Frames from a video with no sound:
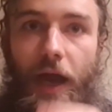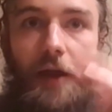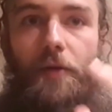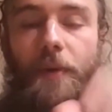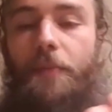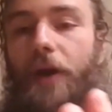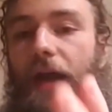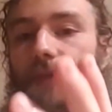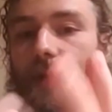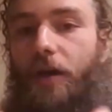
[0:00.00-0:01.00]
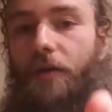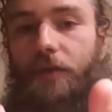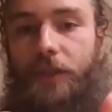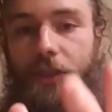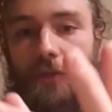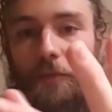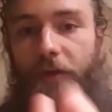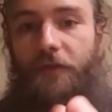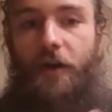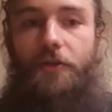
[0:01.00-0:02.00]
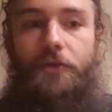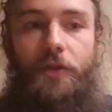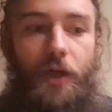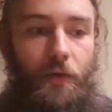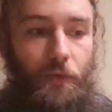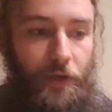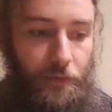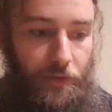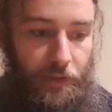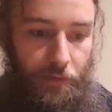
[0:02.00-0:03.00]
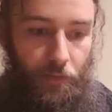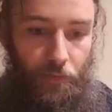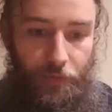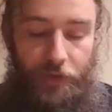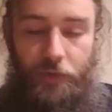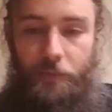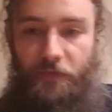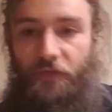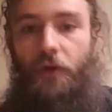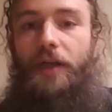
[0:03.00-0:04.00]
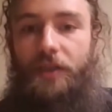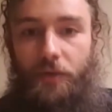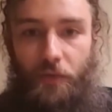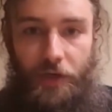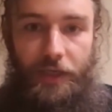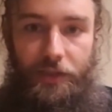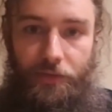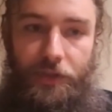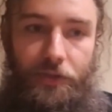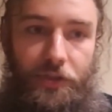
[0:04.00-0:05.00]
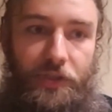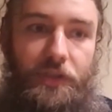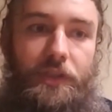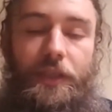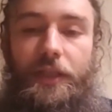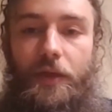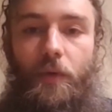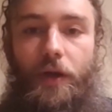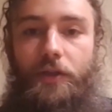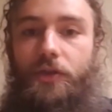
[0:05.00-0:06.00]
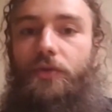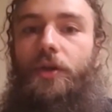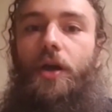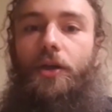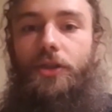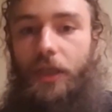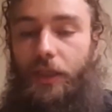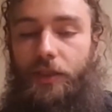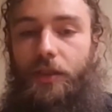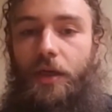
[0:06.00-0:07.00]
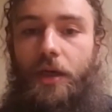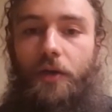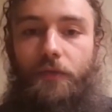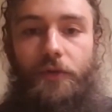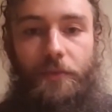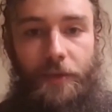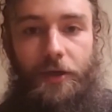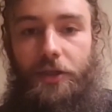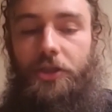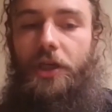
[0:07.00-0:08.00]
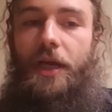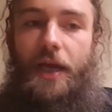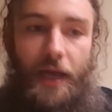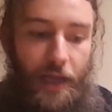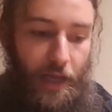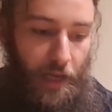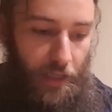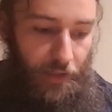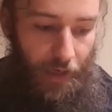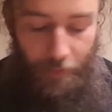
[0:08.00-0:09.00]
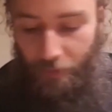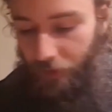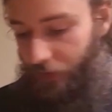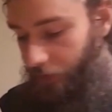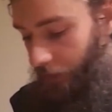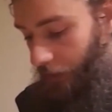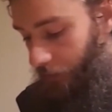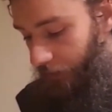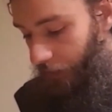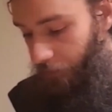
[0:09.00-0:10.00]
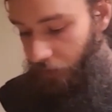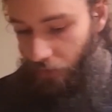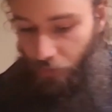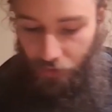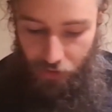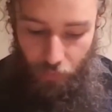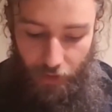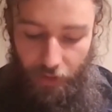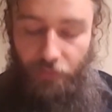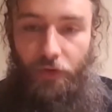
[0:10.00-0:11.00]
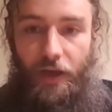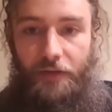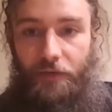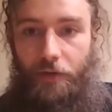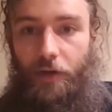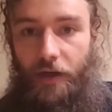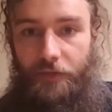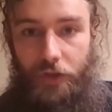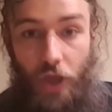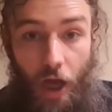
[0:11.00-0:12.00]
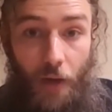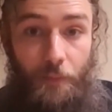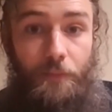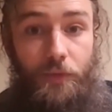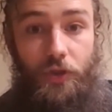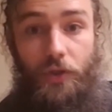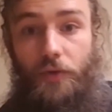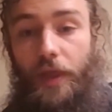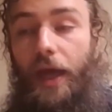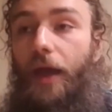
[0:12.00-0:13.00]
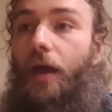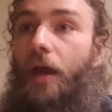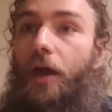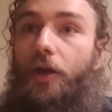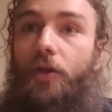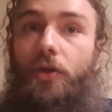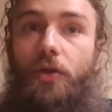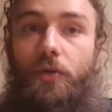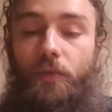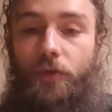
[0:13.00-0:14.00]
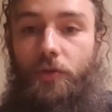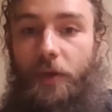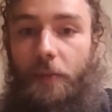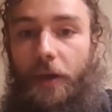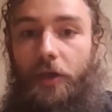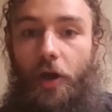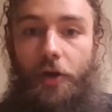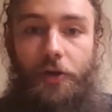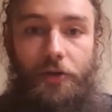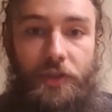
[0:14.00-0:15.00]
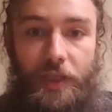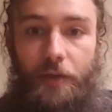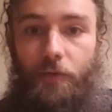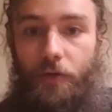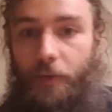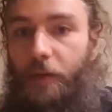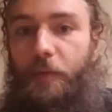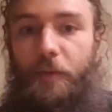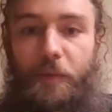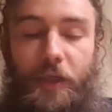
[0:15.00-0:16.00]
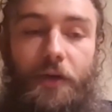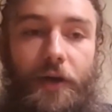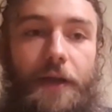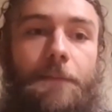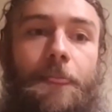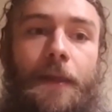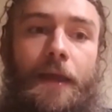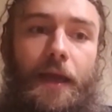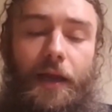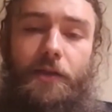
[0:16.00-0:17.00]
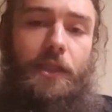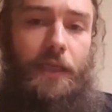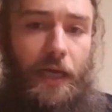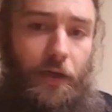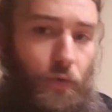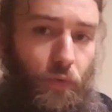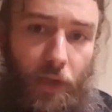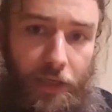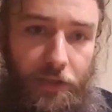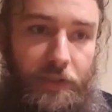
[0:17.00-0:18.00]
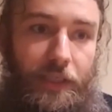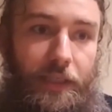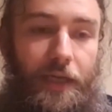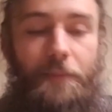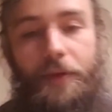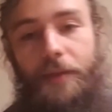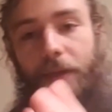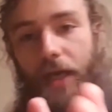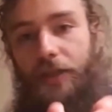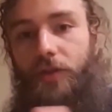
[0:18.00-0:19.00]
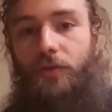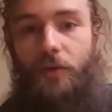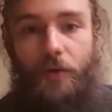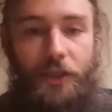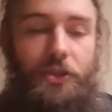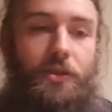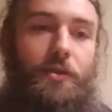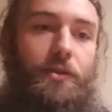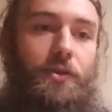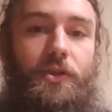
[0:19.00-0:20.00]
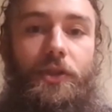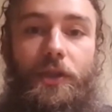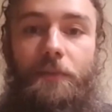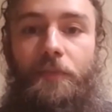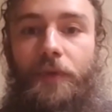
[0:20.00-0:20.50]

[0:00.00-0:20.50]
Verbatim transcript: I remember having a conversation with my father-in-law where he was. This was before I started working as a research assistant, and they wanted to do the contracts for the marriage. And I remember he was telling me, you know, we're just waiting for you to have a have a job so that you know when you marry my daughter, you're stable, blah blah blah blah, right? And I was like, yeah, cool, I understand that, but let me ask you a question, sir.